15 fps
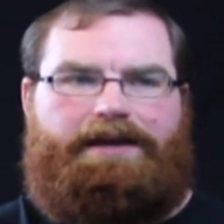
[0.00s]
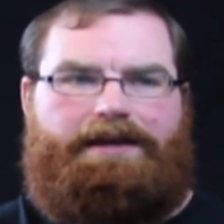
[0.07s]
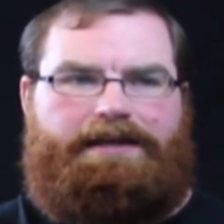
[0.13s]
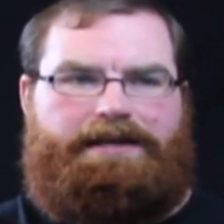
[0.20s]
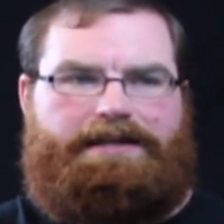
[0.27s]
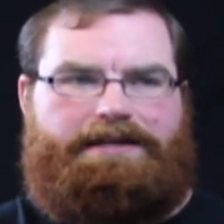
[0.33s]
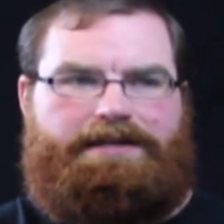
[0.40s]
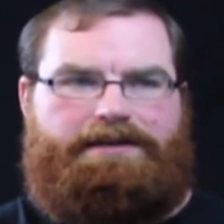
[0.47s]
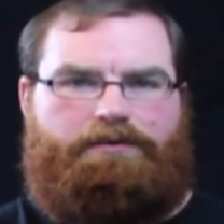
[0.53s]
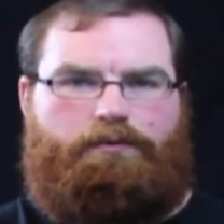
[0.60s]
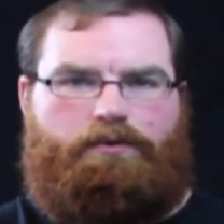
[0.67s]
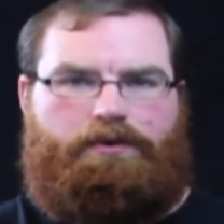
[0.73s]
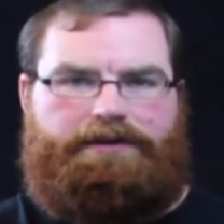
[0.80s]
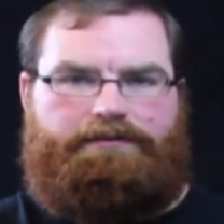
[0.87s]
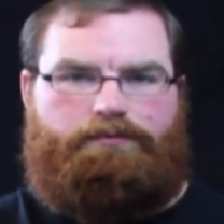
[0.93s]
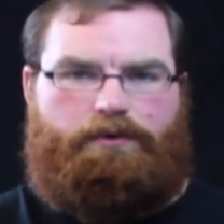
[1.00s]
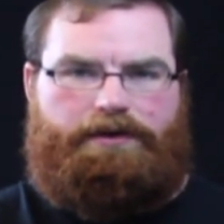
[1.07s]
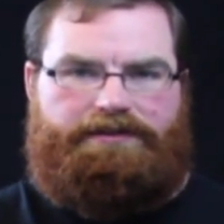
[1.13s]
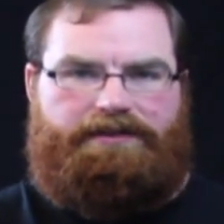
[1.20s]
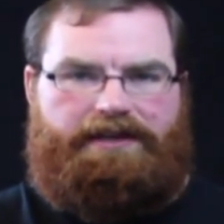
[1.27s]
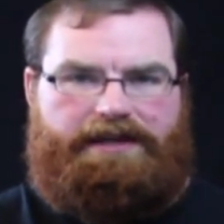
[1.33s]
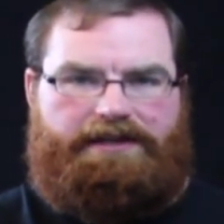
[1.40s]
he
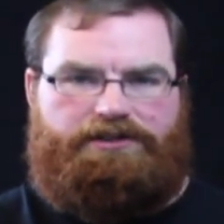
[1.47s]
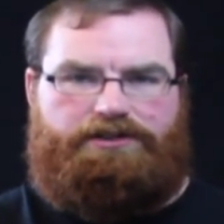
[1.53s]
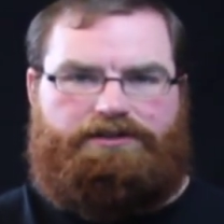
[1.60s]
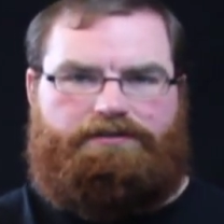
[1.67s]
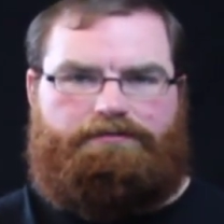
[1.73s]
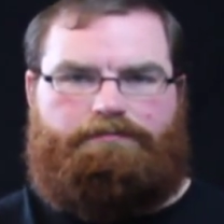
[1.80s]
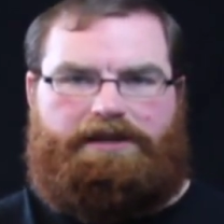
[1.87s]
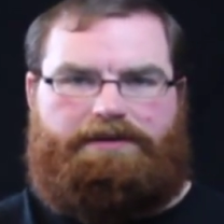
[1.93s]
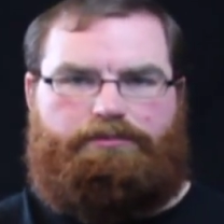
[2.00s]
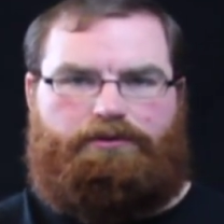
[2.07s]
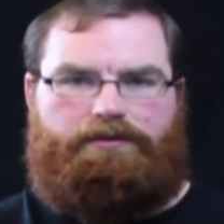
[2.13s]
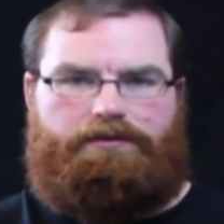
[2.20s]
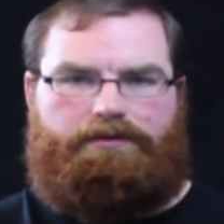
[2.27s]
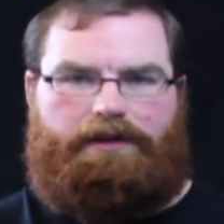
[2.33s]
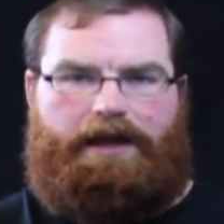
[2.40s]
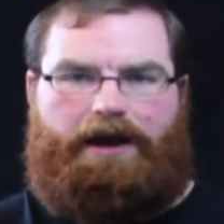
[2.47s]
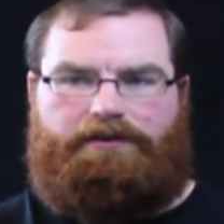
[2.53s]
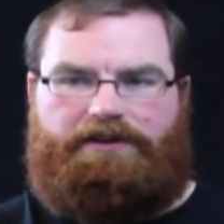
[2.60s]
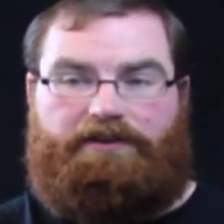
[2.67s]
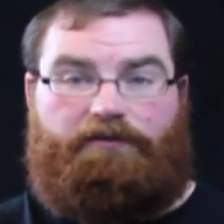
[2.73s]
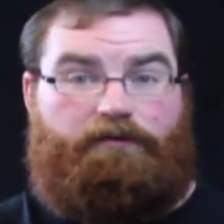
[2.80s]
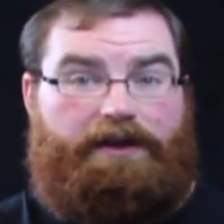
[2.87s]
would teach people how
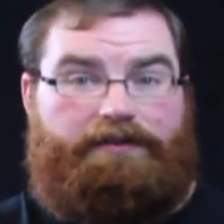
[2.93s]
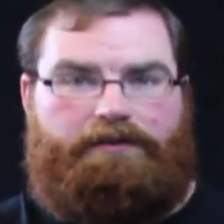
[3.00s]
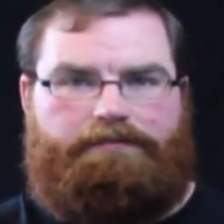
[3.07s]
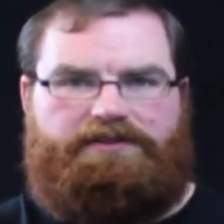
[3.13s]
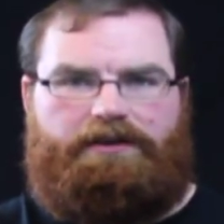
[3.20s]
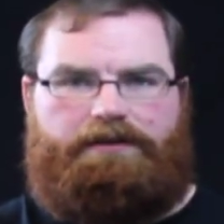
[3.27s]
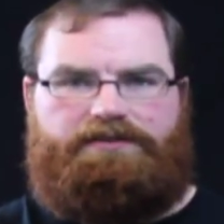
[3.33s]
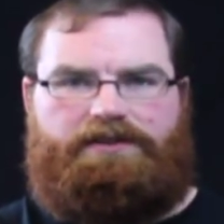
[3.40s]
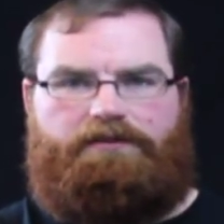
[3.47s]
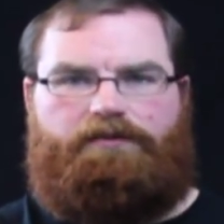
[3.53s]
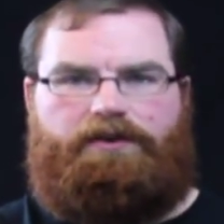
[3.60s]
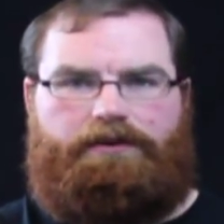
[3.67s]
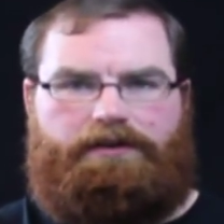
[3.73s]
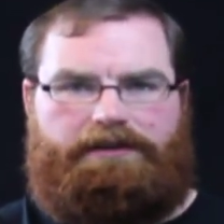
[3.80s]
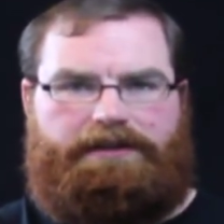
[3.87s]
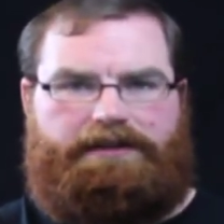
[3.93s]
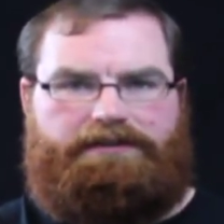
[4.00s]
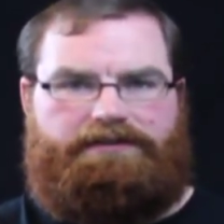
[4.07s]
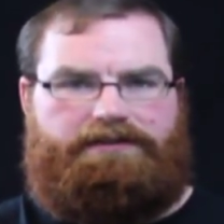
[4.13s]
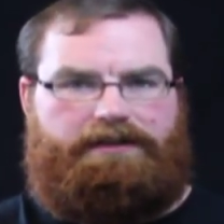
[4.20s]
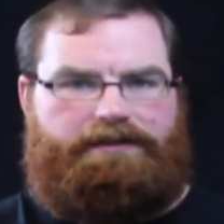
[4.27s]
to defend themselves at the very least.